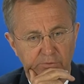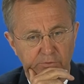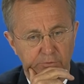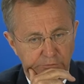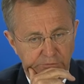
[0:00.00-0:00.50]

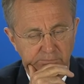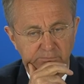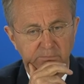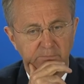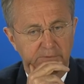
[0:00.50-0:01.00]
good
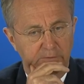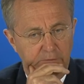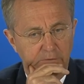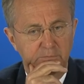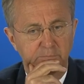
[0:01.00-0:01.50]
and
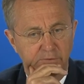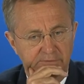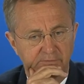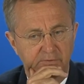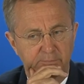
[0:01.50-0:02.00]
hard
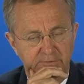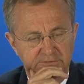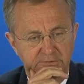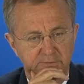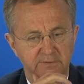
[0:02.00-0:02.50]
political
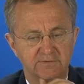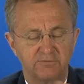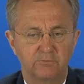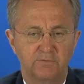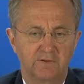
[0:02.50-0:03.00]
pressure on this
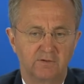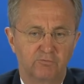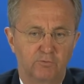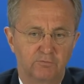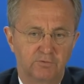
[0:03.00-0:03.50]
to take it
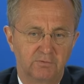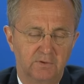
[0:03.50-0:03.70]
forward.